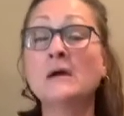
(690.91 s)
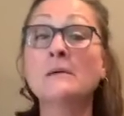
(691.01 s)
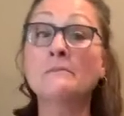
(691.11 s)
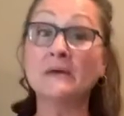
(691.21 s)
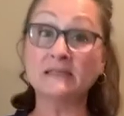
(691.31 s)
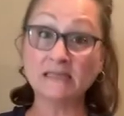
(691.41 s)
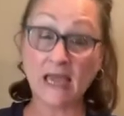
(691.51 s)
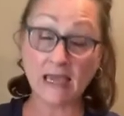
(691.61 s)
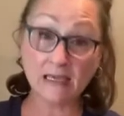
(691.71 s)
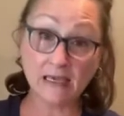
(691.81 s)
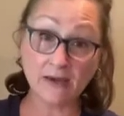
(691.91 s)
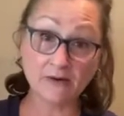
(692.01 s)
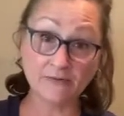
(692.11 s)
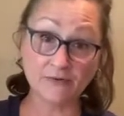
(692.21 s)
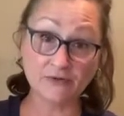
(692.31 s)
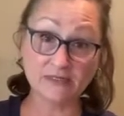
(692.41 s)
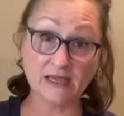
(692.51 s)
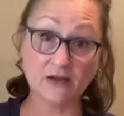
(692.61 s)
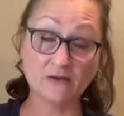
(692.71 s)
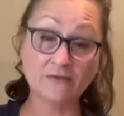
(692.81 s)
but take care of
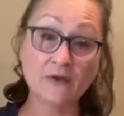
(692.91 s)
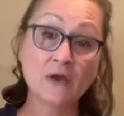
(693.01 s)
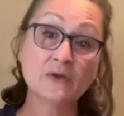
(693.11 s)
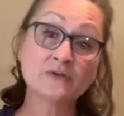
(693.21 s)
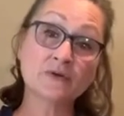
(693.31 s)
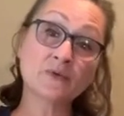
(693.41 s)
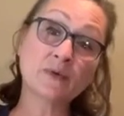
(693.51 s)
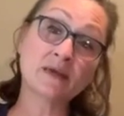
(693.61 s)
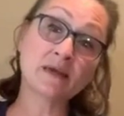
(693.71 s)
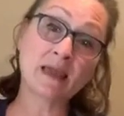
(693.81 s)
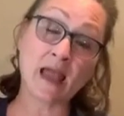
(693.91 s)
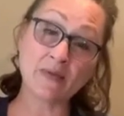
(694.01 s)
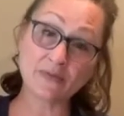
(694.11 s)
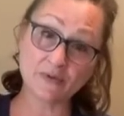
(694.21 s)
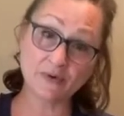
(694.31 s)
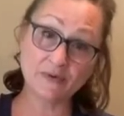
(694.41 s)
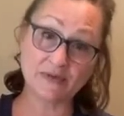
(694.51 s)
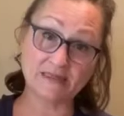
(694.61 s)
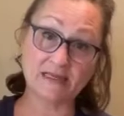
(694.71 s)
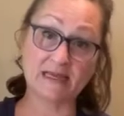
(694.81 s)
yourself so that we can get through
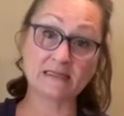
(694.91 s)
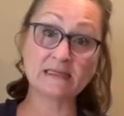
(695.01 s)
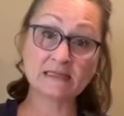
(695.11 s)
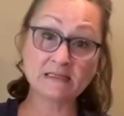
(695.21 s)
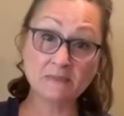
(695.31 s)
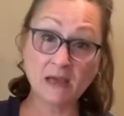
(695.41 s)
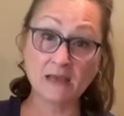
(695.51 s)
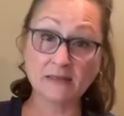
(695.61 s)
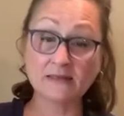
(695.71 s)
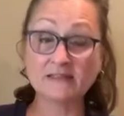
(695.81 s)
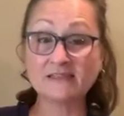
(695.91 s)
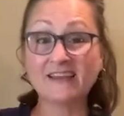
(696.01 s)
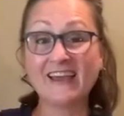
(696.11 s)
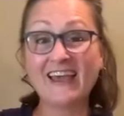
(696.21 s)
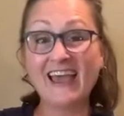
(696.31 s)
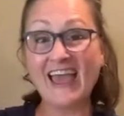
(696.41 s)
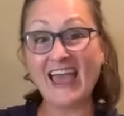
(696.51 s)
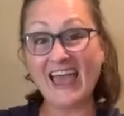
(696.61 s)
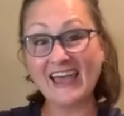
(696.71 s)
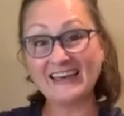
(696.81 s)
these next six months
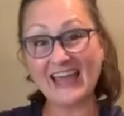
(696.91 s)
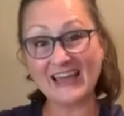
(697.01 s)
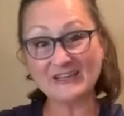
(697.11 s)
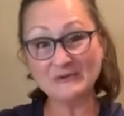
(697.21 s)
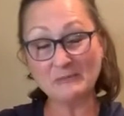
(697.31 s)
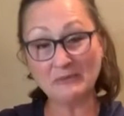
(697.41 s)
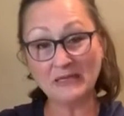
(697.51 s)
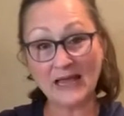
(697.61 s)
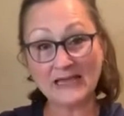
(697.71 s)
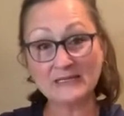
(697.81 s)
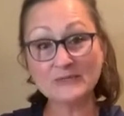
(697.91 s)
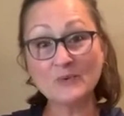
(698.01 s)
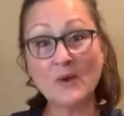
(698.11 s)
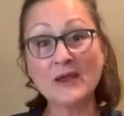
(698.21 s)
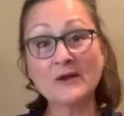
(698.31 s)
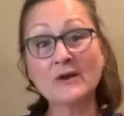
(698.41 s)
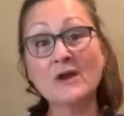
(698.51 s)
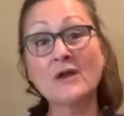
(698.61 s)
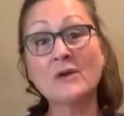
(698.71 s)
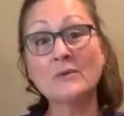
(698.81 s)
and get to a place where
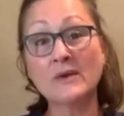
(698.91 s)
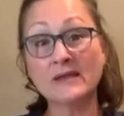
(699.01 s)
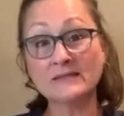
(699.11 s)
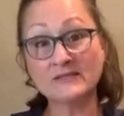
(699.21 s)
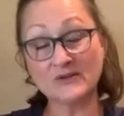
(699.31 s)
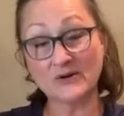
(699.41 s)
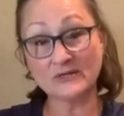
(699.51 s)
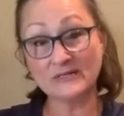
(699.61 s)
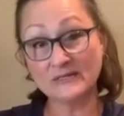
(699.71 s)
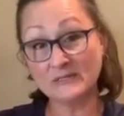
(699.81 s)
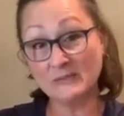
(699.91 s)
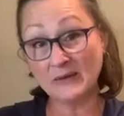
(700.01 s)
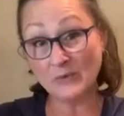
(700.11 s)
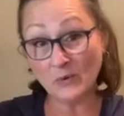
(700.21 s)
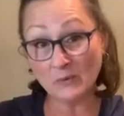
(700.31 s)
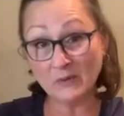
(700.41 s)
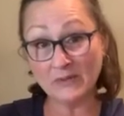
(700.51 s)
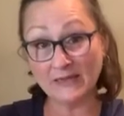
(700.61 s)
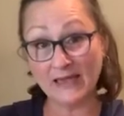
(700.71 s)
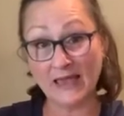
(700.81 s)
we can start to be normal
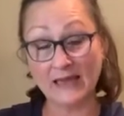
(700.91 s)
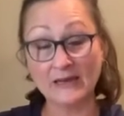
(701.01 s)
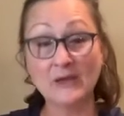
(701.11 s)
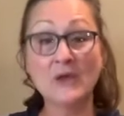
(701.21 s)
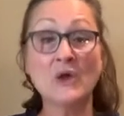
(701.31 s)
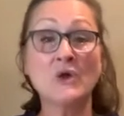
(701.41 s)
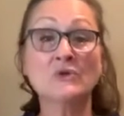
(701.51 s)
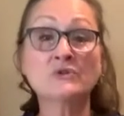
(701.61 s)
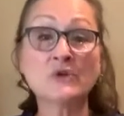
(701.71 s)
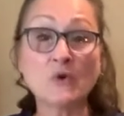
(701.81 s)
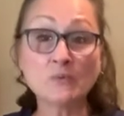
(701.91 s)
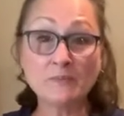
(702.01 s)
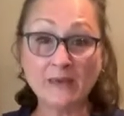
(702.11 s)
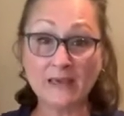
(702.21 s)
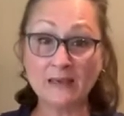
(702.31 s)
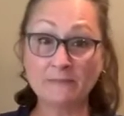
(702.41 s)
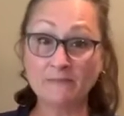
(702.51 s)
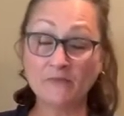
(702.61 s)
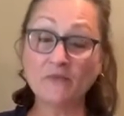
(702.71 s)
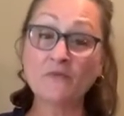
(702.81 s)
again. Don't be
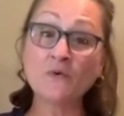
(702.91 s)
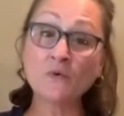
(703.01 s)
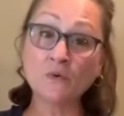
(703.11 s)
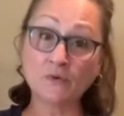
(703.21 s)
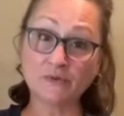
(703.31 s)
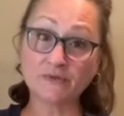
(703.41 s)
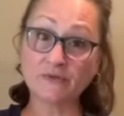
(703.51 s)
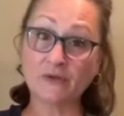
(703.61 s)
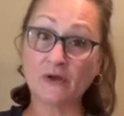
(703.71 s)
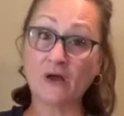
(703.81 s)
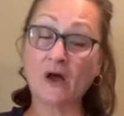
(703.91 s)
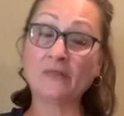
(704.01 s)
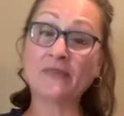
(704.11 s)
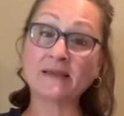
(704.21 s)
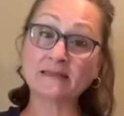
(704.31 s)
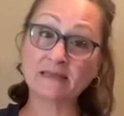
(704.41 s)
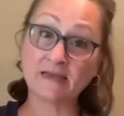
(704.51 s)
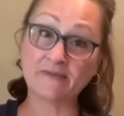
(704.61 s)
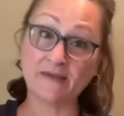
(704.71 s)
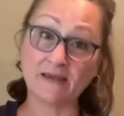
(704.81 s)
fools on
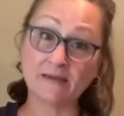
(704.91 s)
Thanksgiving.